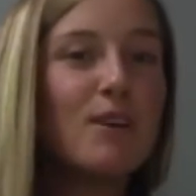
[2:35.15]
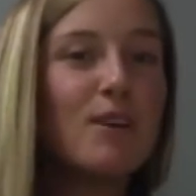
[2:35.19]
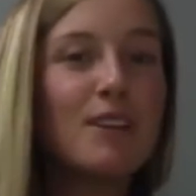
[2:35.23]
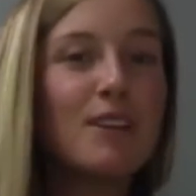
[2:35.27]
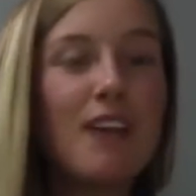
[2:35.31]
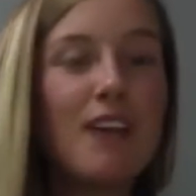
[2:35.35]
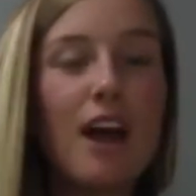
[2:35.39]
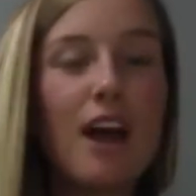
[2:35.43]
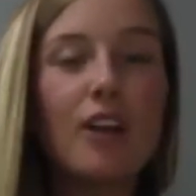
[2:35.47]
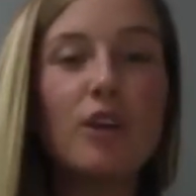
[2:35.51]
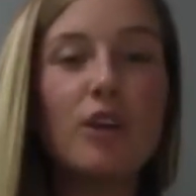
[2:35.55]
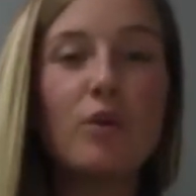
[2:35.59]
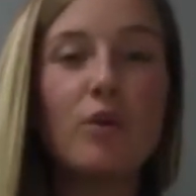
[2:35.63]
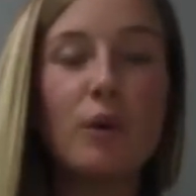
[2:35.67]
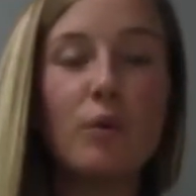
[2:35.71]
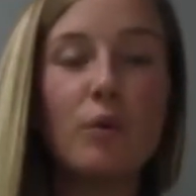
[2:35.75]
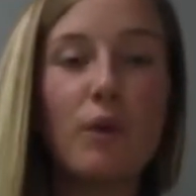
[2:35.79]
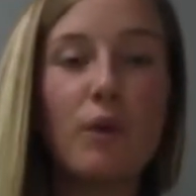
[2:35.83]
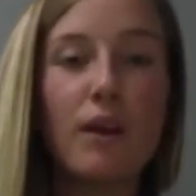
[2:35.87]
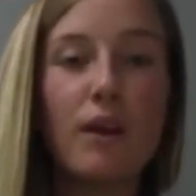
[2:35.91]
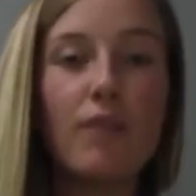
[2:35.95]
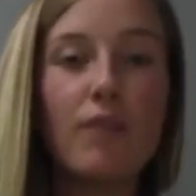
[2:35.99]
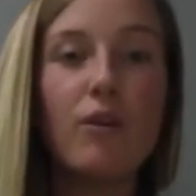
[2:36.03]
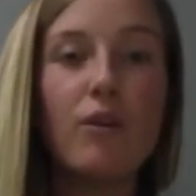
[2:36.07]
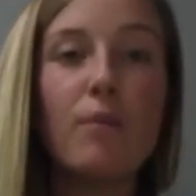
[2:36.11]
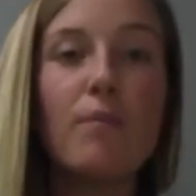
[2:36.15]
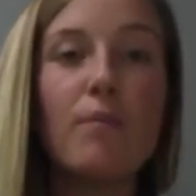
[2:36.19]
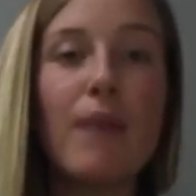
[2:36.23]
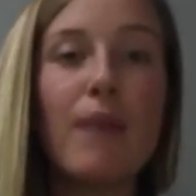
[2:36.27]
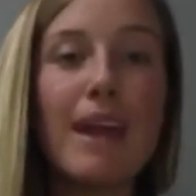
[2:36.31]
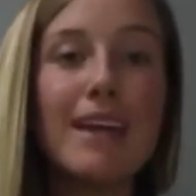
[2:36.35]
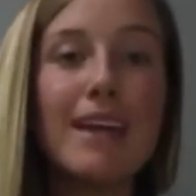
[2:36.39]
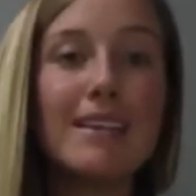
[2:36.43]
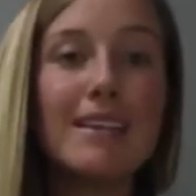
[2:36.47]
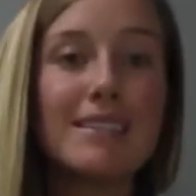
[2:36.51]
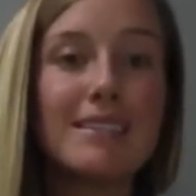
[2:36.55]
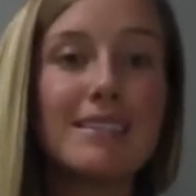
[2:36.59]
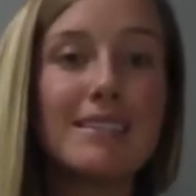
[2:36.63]
yellow or whatever,
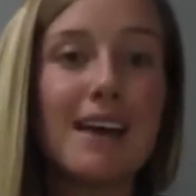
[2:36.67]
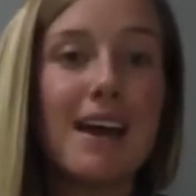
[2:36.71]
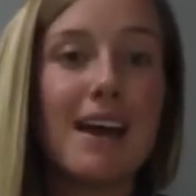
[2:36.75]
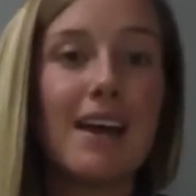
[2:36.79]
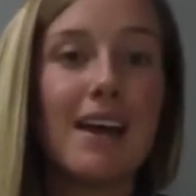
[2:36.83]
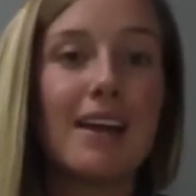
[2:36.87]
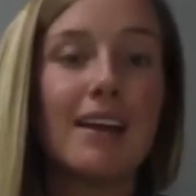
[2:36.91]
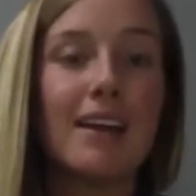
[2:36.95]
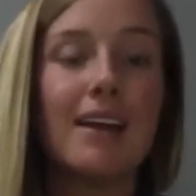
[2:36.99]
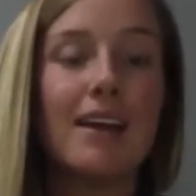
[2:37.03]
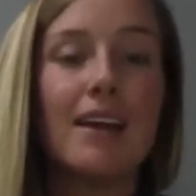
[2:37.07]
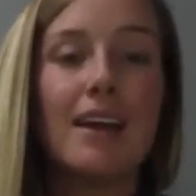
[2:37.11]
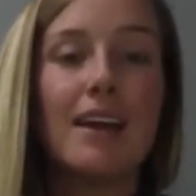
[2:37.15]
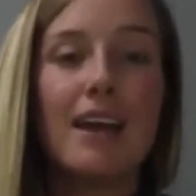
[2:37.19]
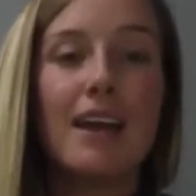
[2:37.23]
make a sign